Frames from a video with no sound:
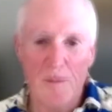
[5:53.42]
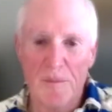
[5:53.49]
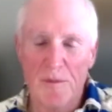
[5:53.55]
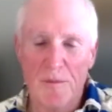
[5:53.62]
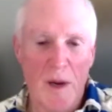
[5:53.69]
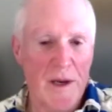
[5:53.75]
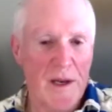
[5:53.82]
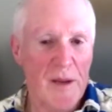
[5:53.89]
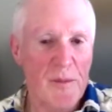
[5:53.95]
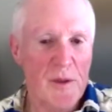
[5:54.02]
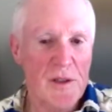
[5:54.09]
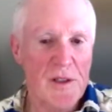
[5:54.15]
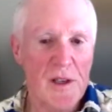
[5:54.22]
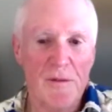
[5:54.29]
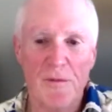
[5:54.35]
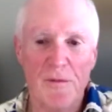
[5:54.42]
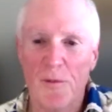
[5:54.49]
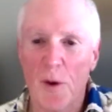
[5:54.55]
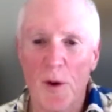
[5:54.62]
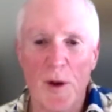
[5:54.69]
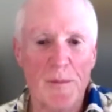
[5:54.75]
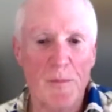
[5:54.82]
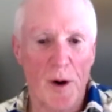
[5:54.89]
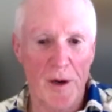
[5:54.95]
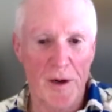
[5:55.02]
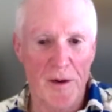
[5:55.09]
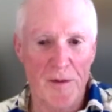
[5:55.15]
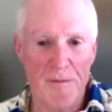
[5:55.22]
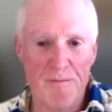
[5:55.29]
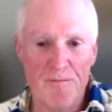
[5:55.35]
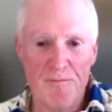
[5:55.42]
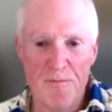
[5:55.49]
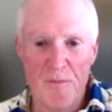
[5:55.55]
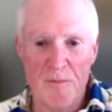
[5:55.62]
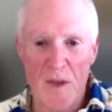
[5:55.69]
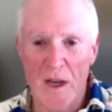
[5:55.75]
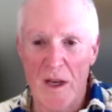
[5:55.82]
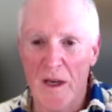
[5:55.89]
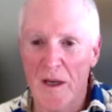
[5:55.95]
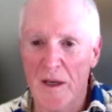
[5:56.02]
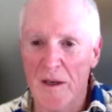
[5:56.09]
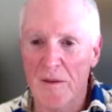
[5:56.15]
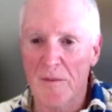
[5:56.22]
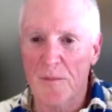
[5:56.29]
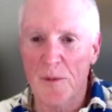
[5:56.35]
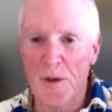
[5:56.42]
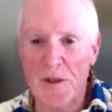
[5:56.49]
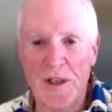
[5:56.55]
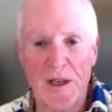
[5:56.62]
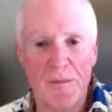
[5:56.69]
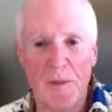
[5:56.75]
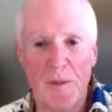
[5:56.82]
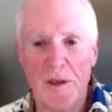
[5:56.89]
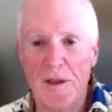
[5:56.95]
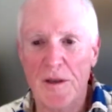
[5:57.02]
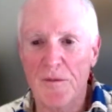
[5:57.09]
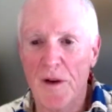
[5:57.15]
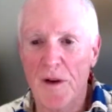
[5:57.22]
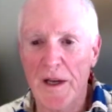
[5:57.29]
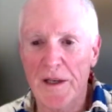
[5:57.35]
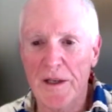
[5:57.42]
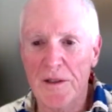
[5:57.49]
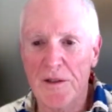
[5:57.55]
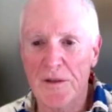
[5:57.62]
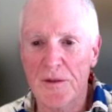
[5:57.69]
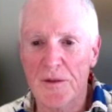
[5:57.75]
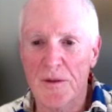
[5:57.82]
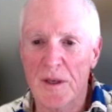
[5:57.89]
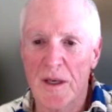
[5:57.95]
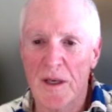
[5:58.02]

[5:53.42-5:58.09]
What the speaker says: My name is Floyd Martin. Appreciate being invited to